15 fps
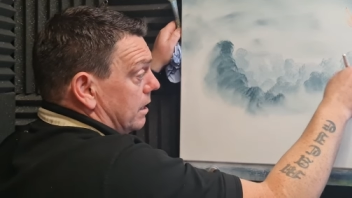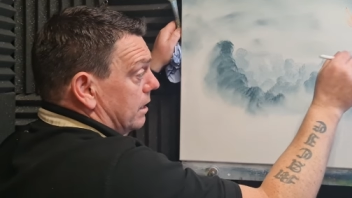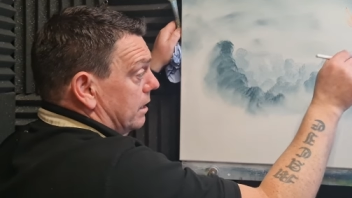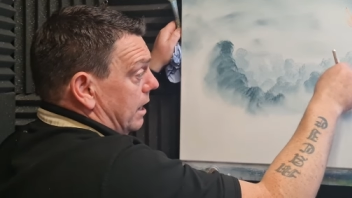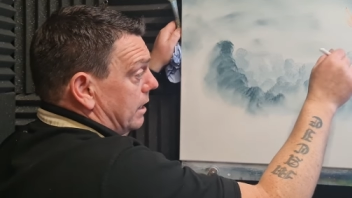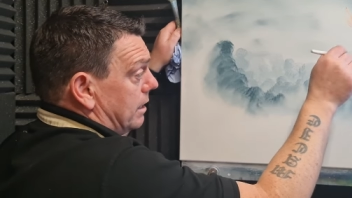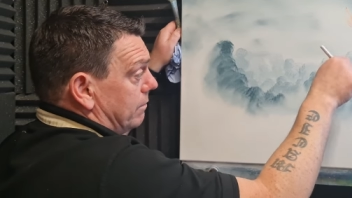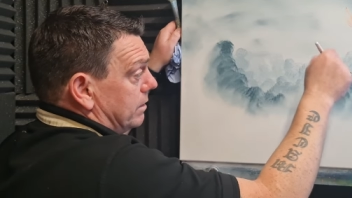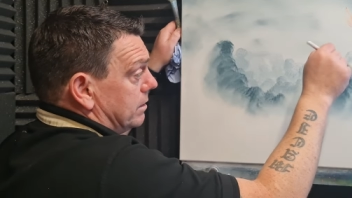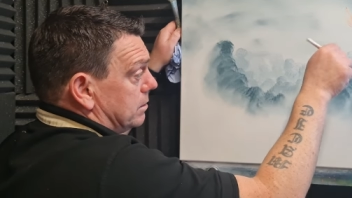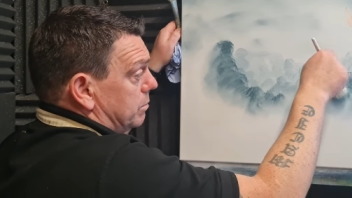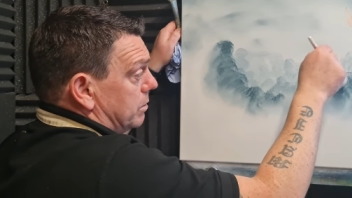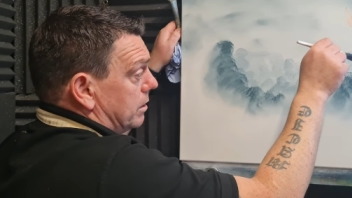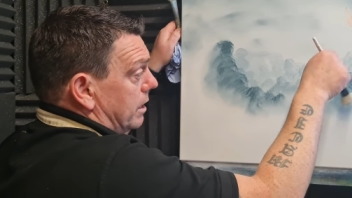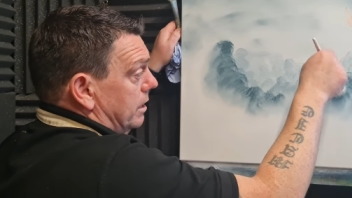kind of
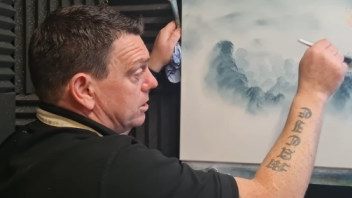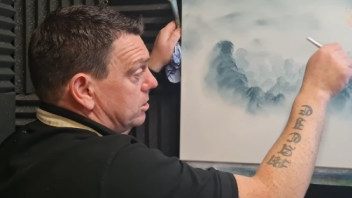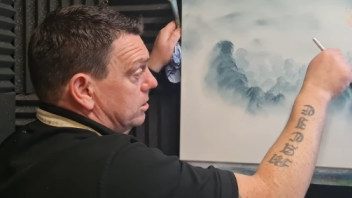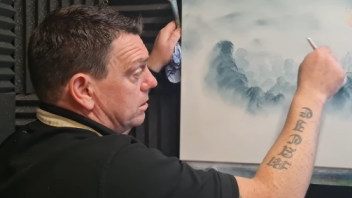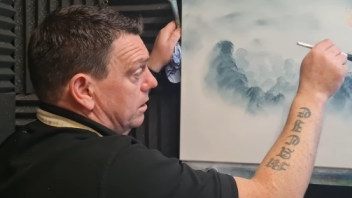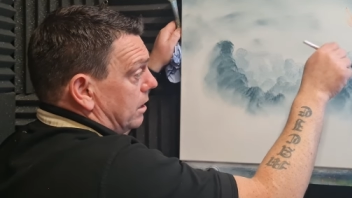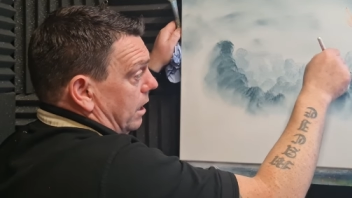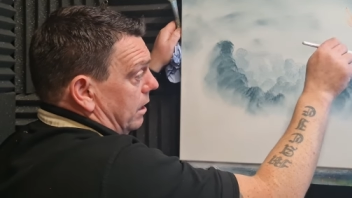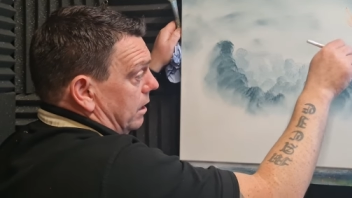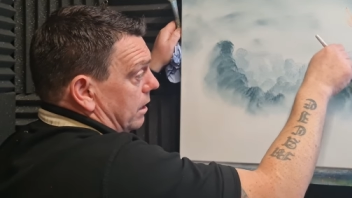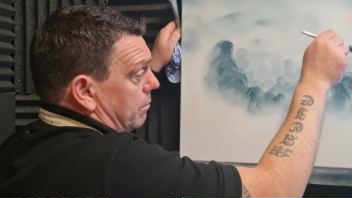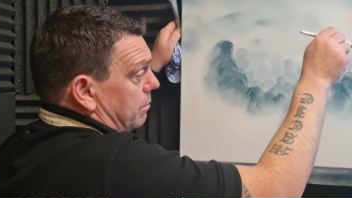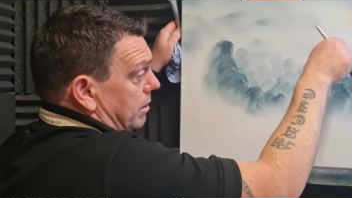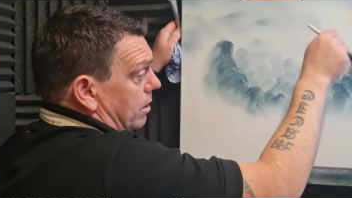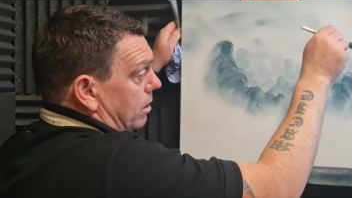inspiration,
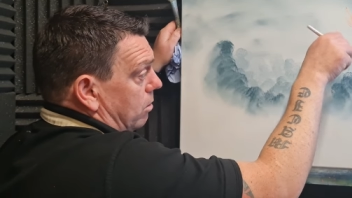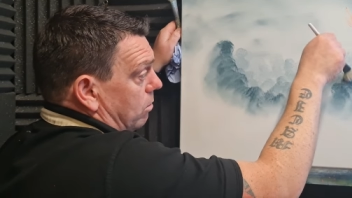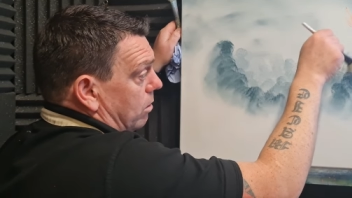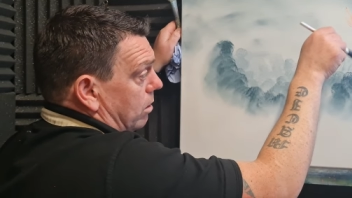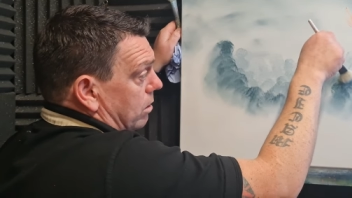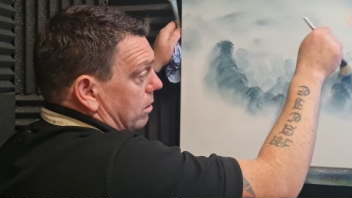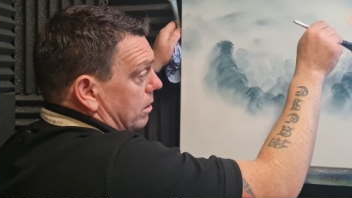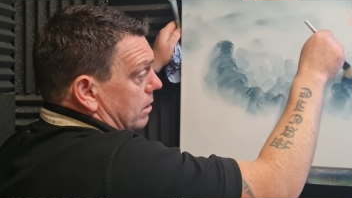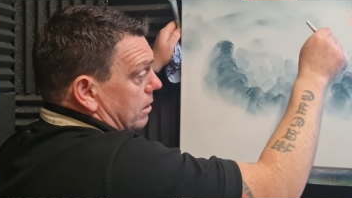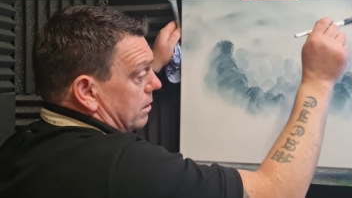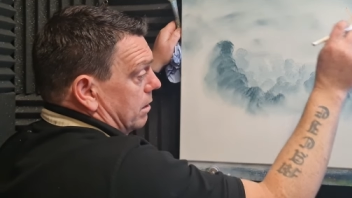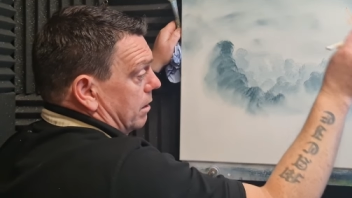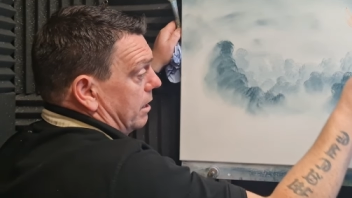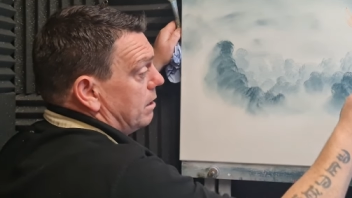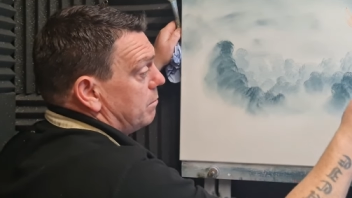let me know, or
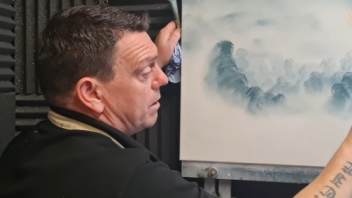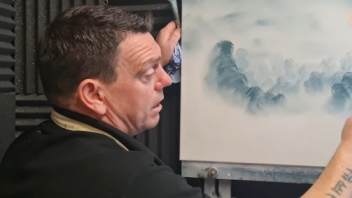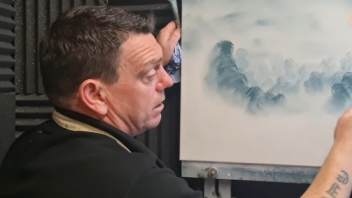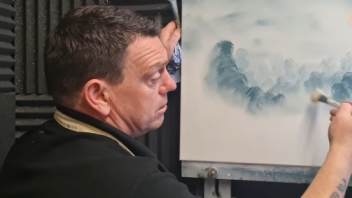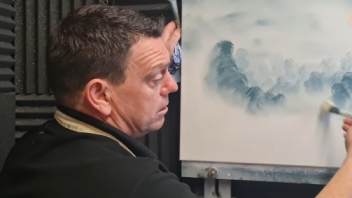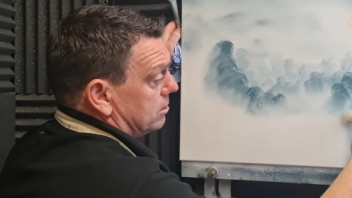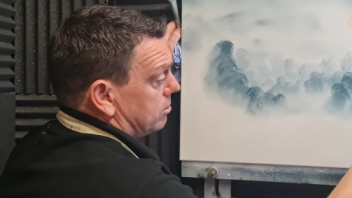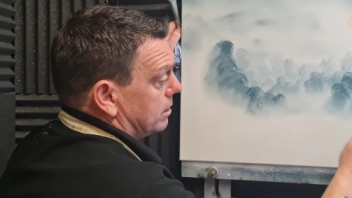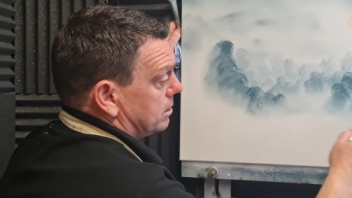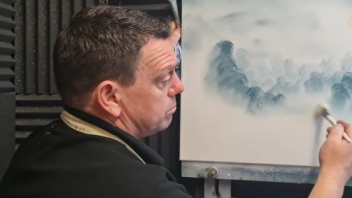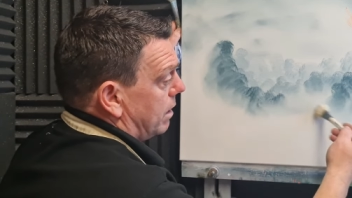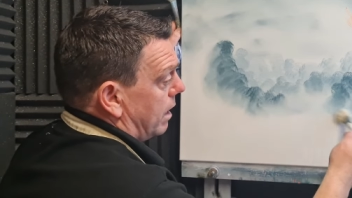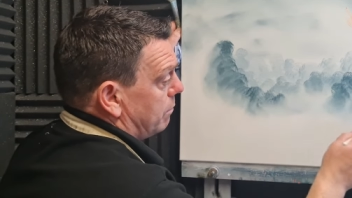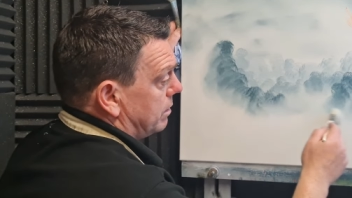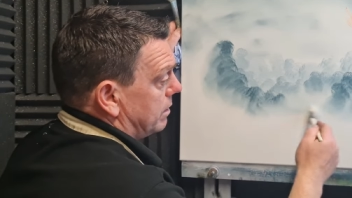the email address
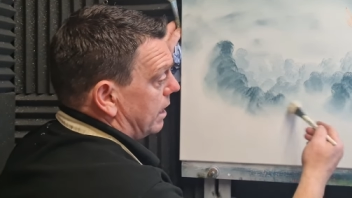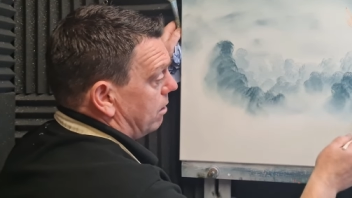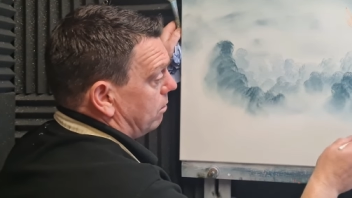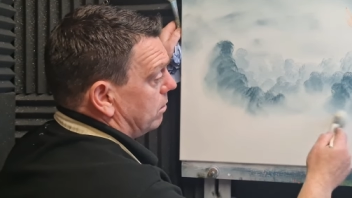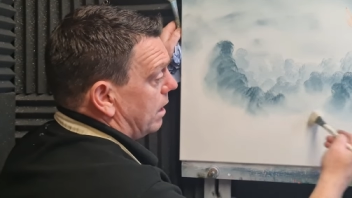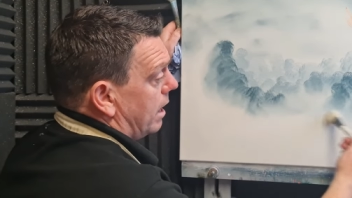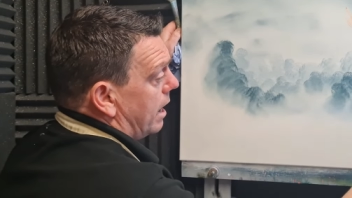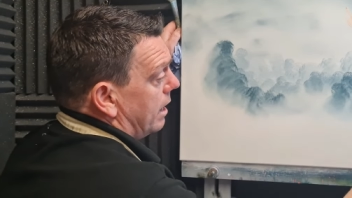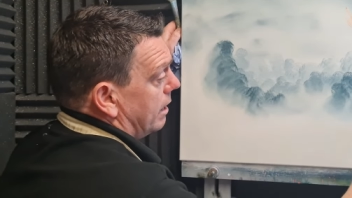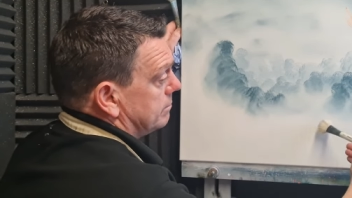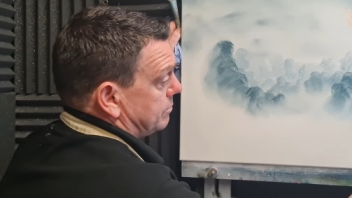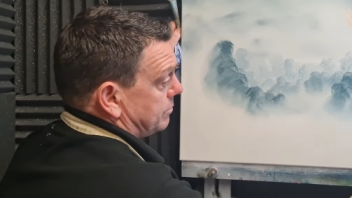might be down there.